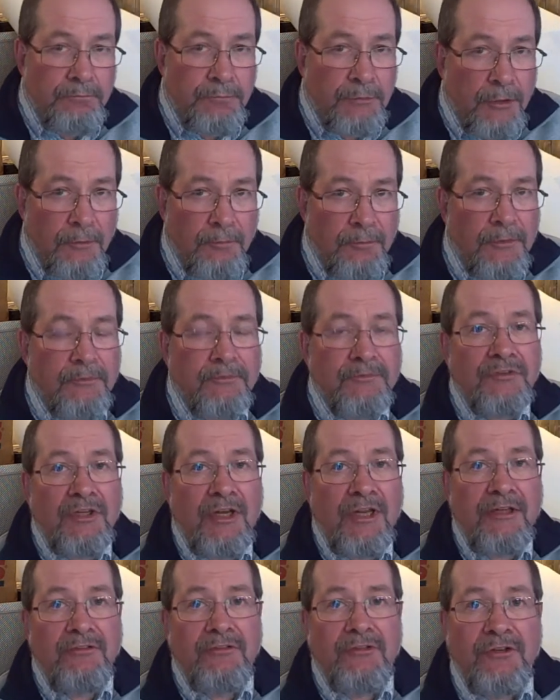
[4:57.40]
problems
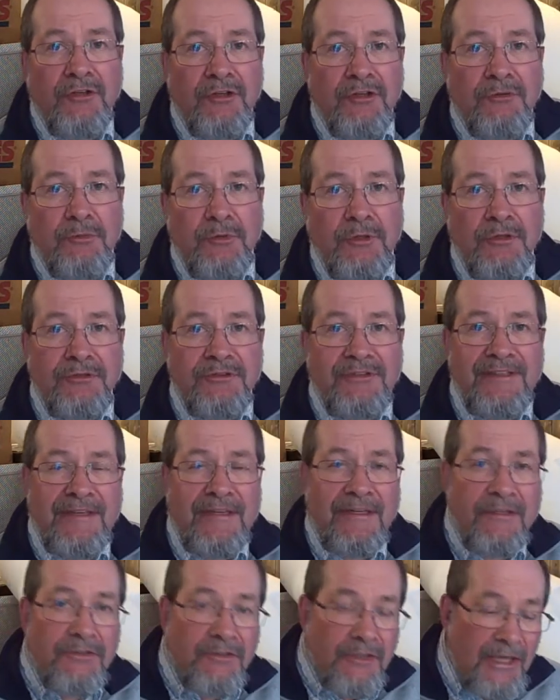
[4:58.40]
like third world
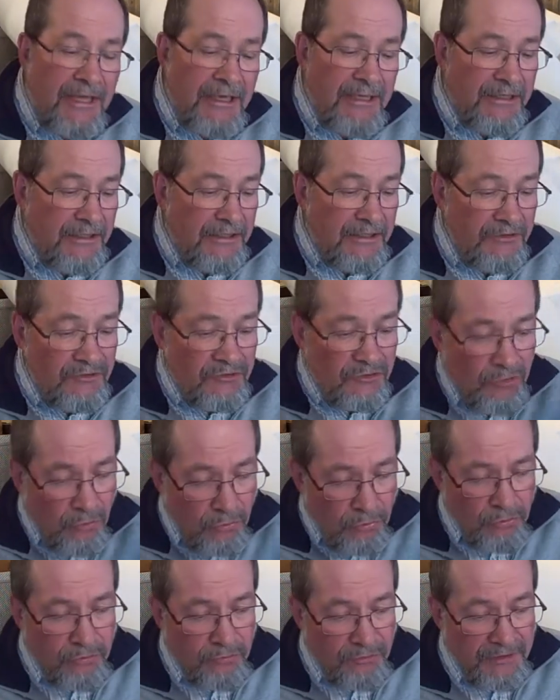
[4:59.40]
debt, AIDS,
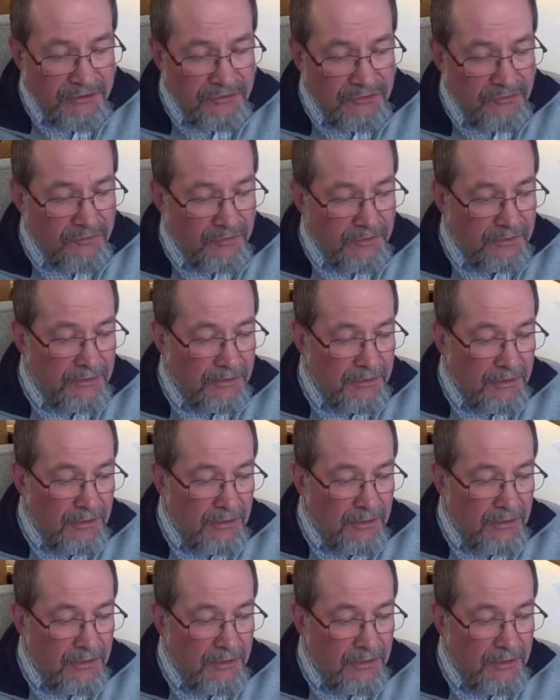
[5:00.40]
all the rest of it.